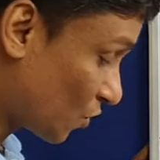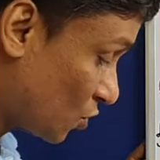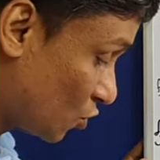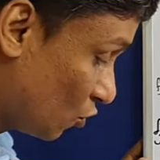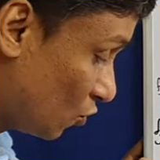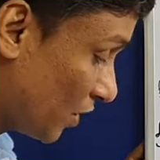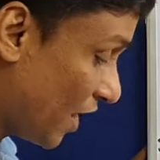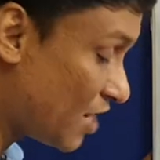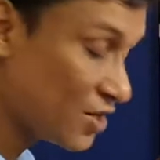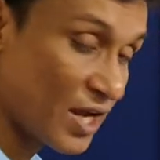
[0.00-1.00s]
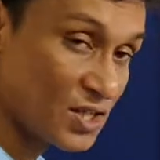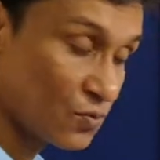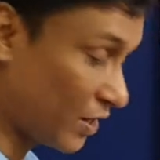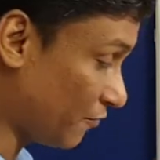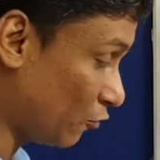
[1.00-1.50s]
So
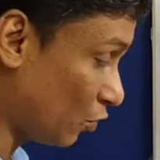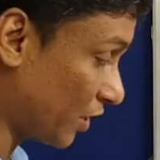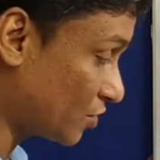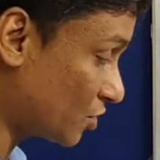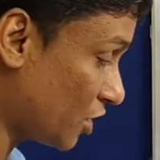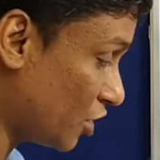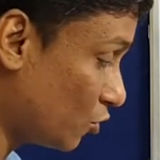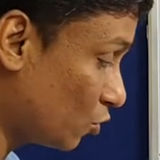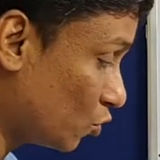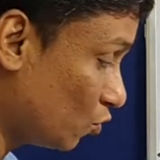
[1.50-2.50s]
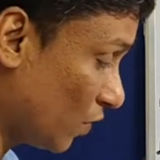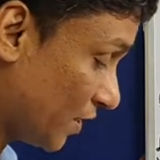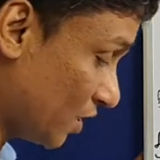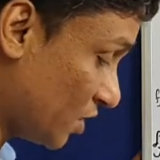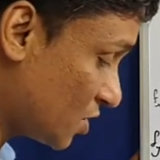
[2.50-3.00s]
8xy, 4x into
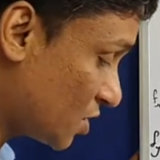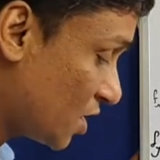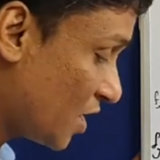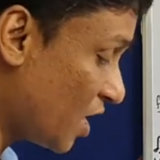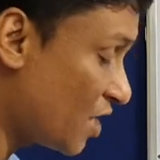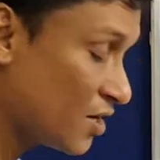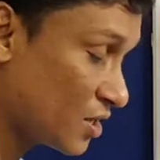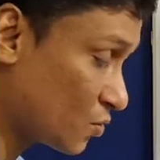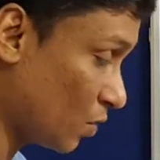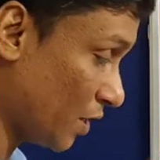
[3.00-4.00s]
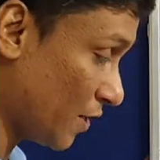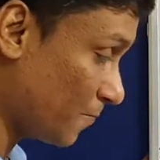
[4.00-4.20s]
2y, that is 8xy.